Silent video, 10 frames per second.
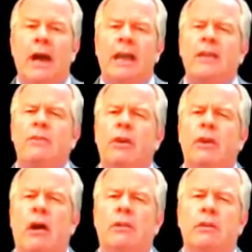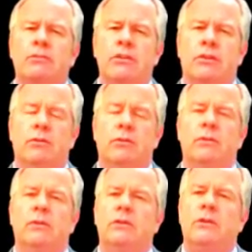What can Ronaldo do
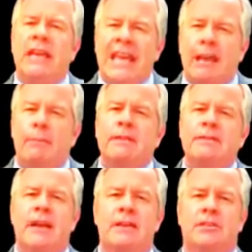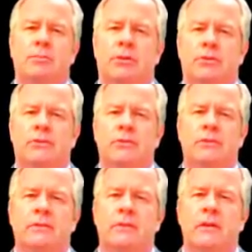to keep his customers?
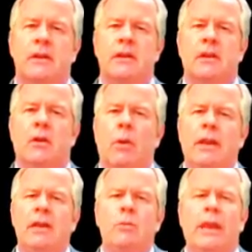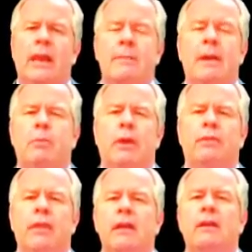What can we come up
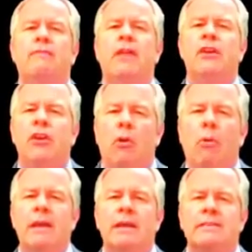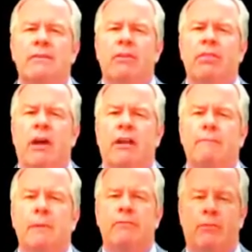with that no one has ever thought
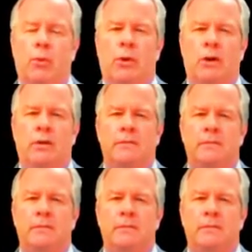of before?"